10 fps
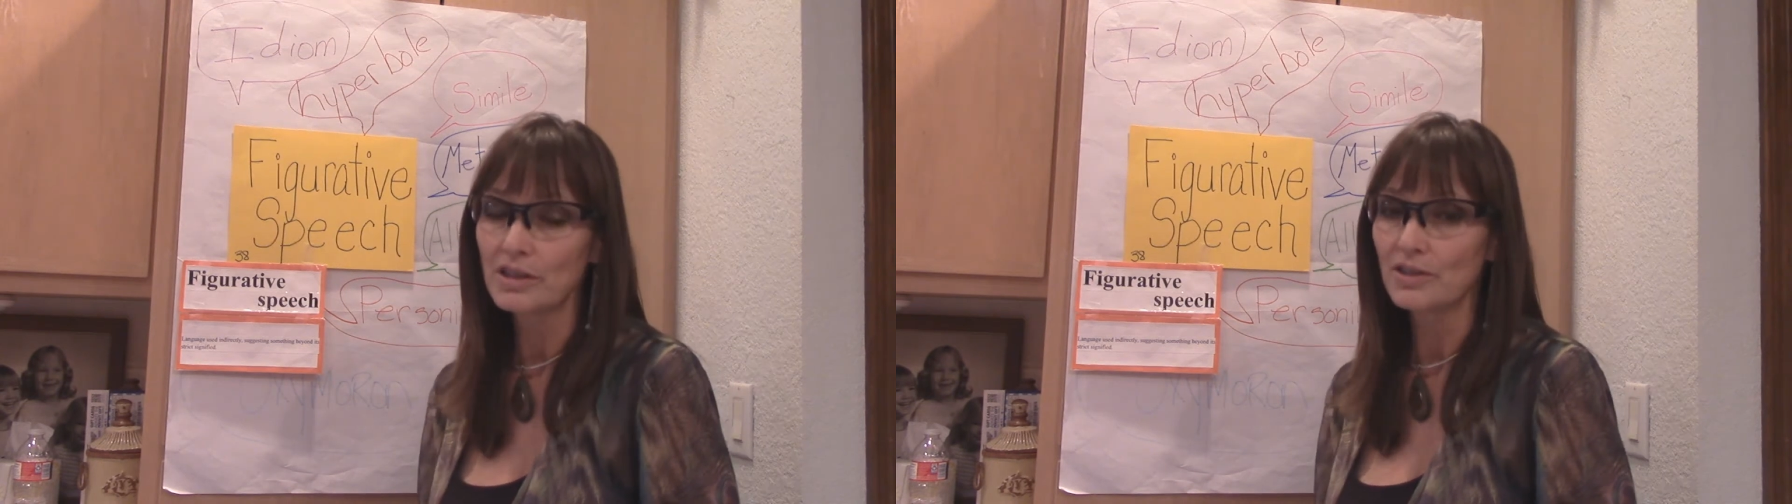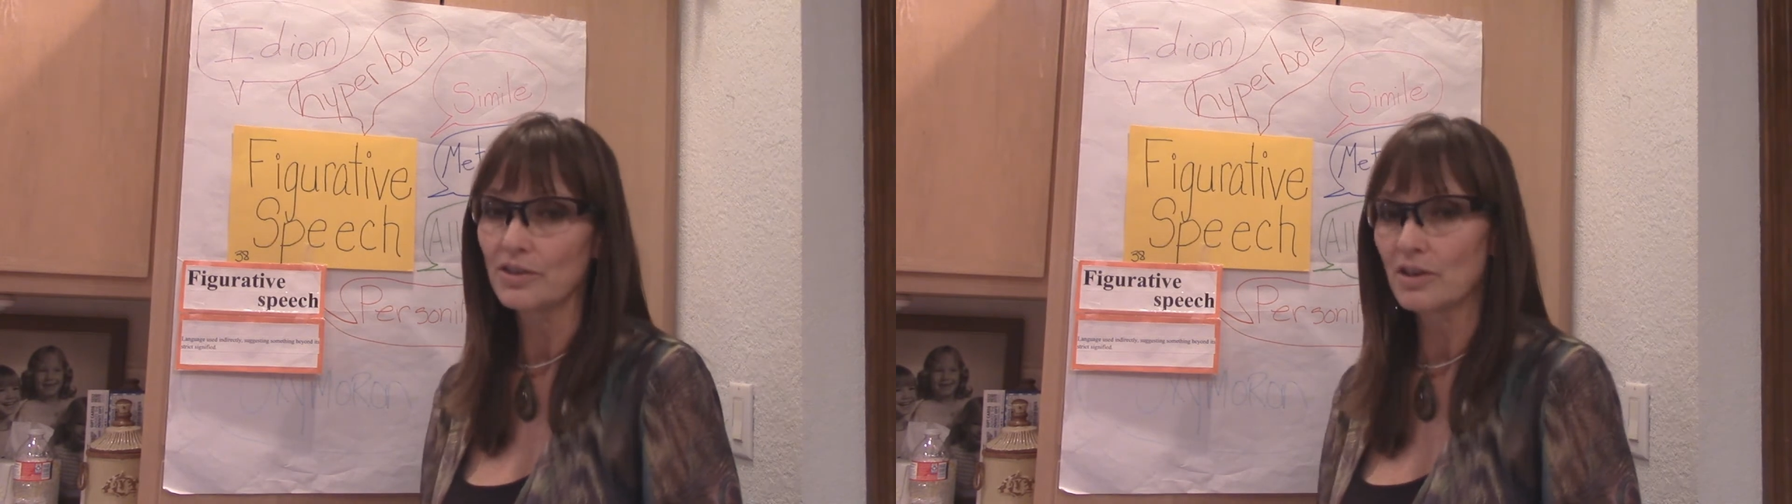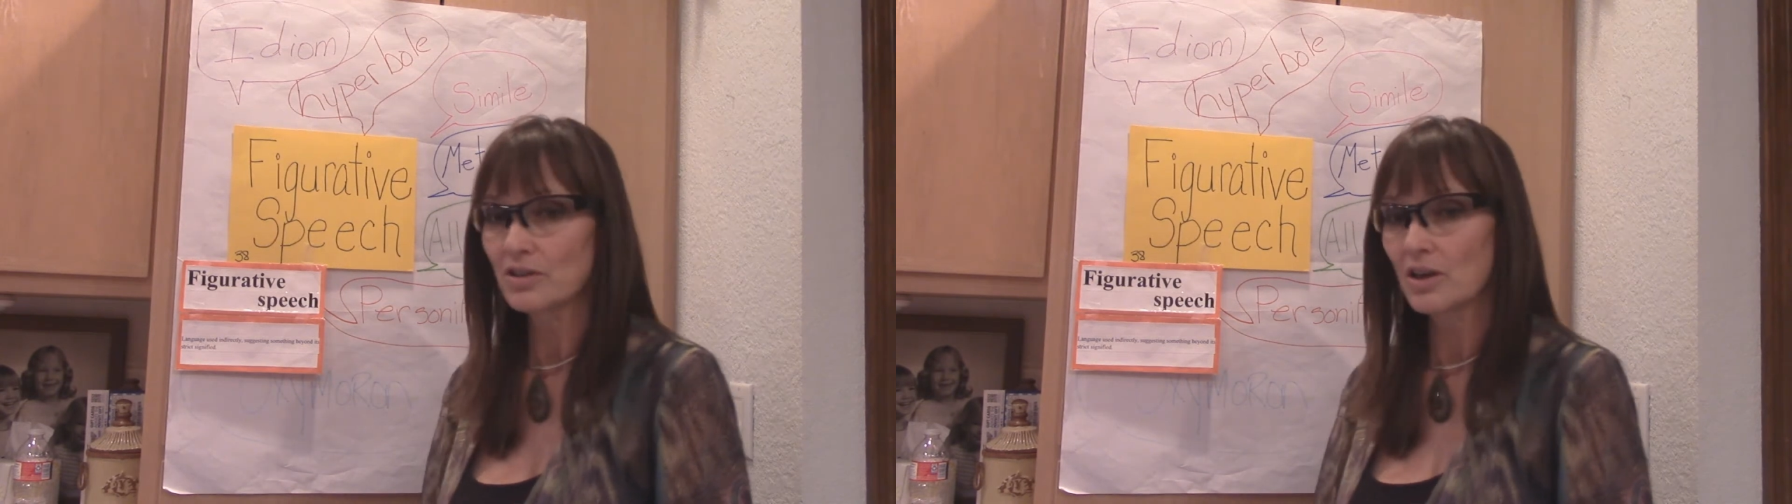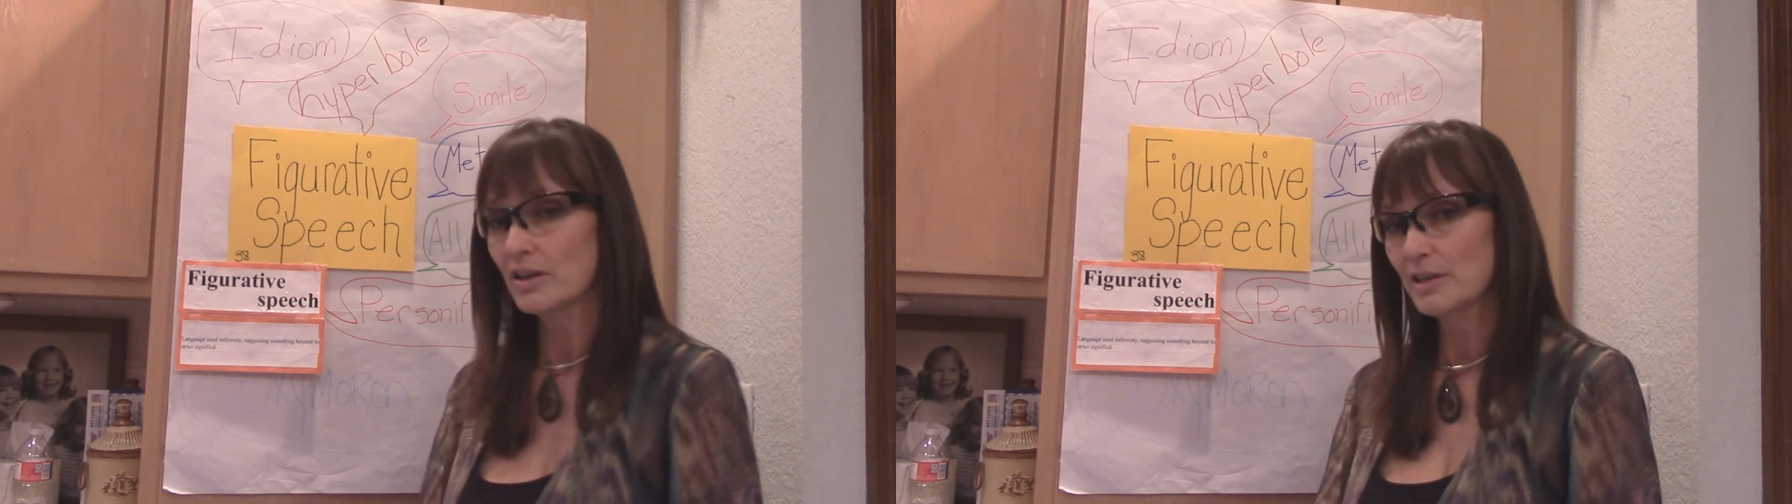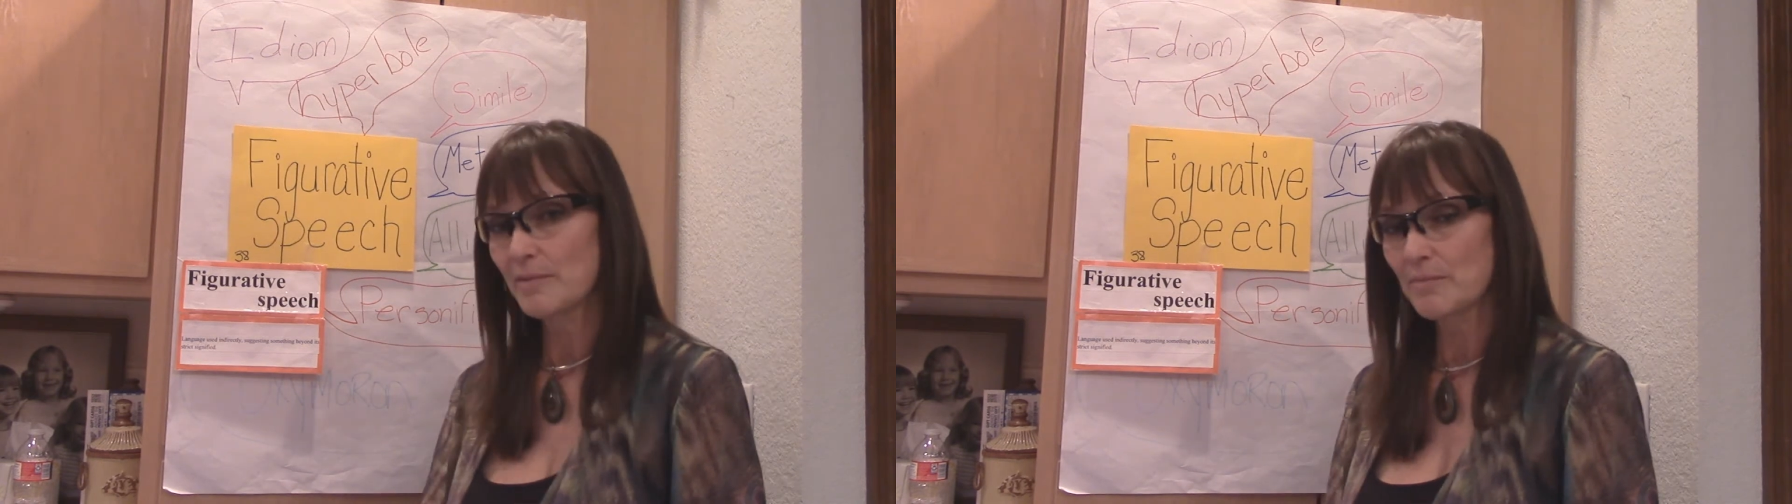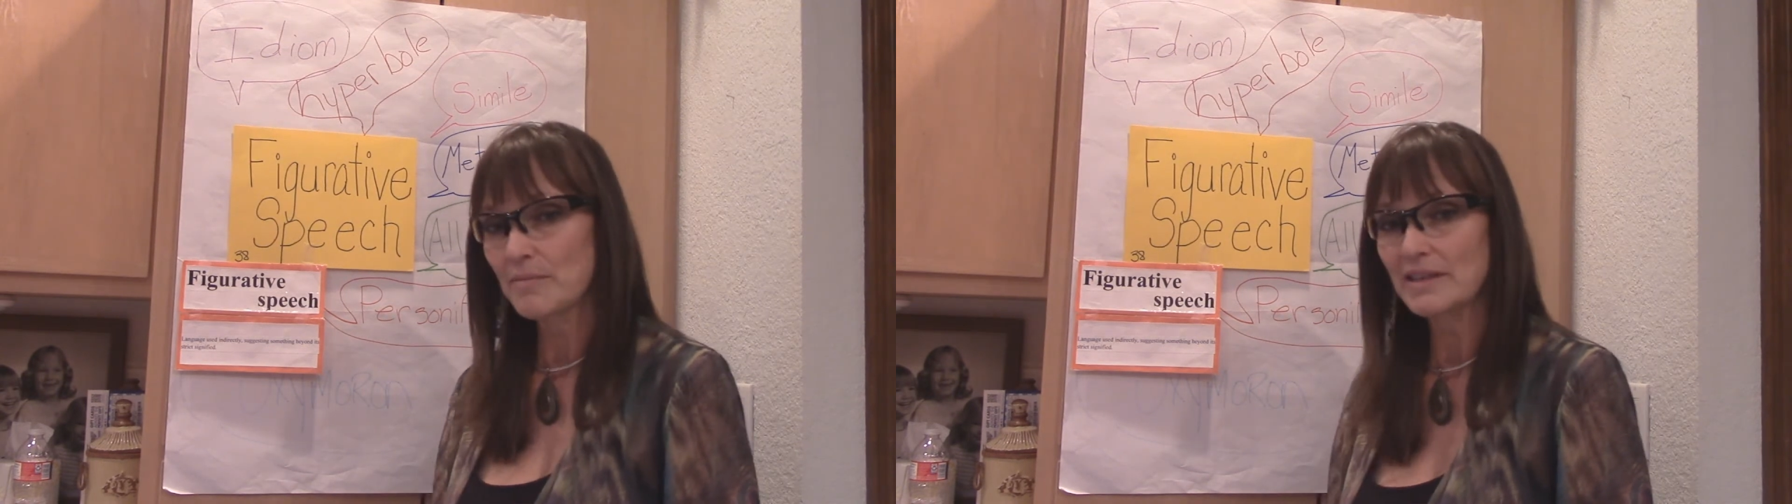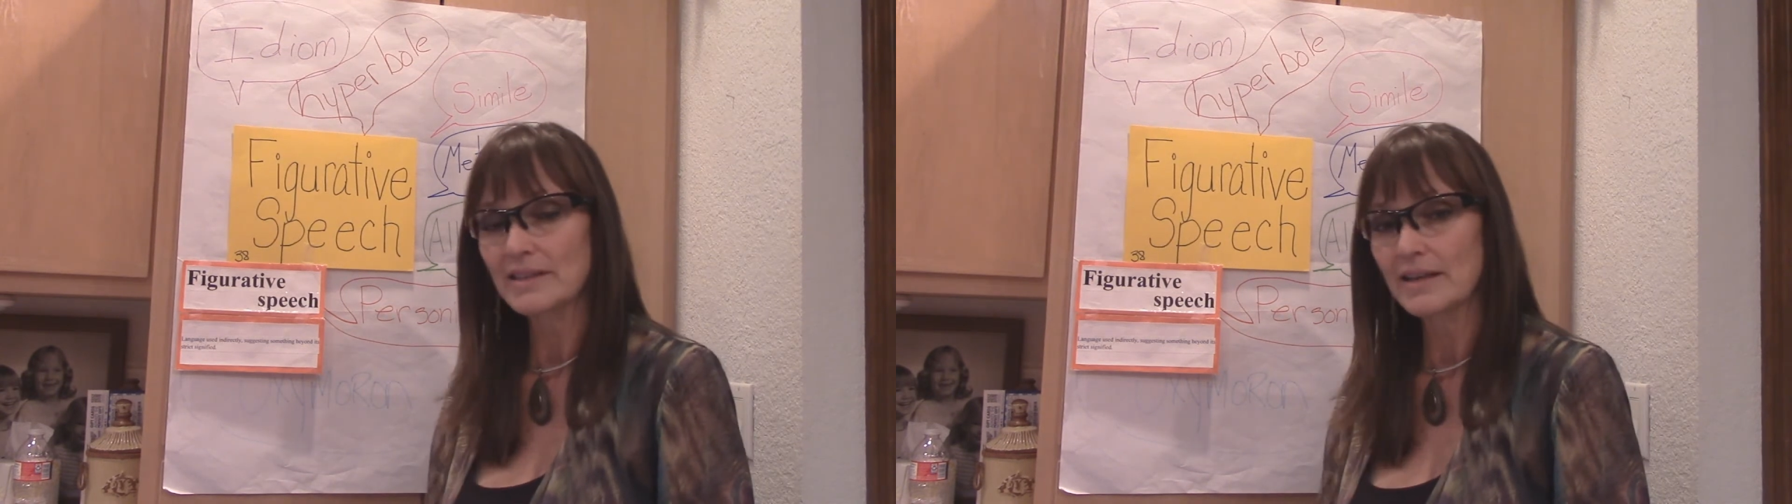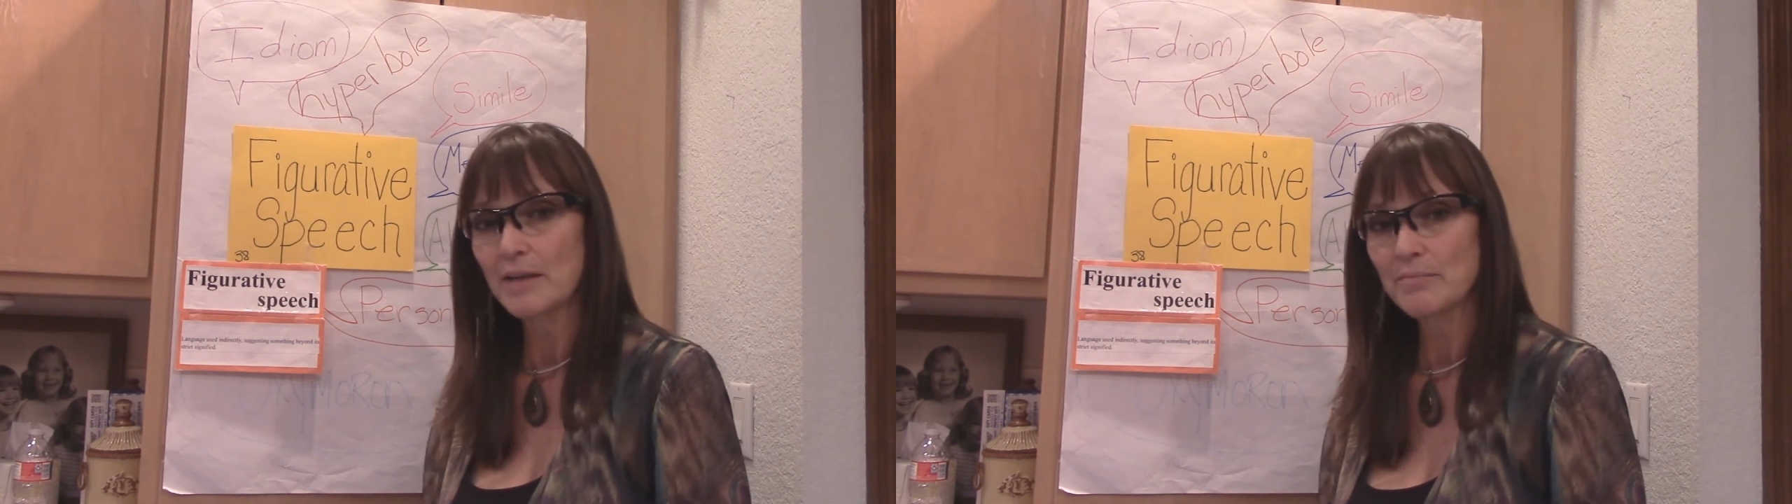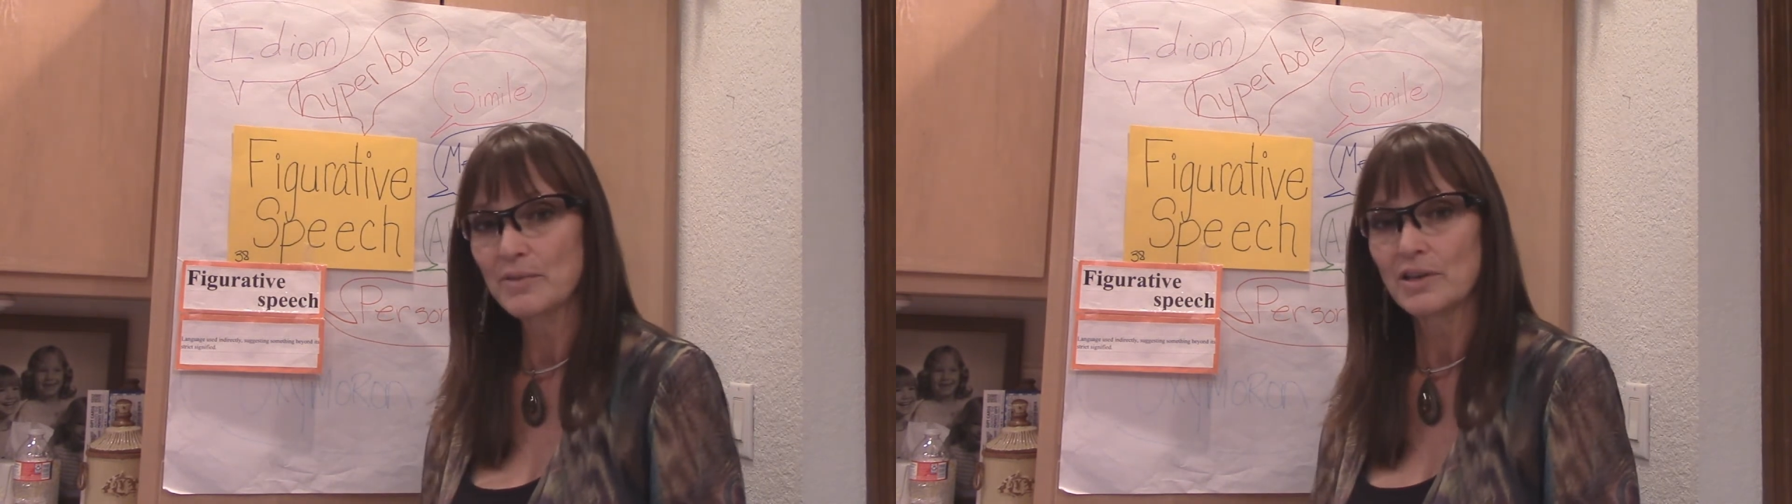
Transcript: you're not talking about messing up.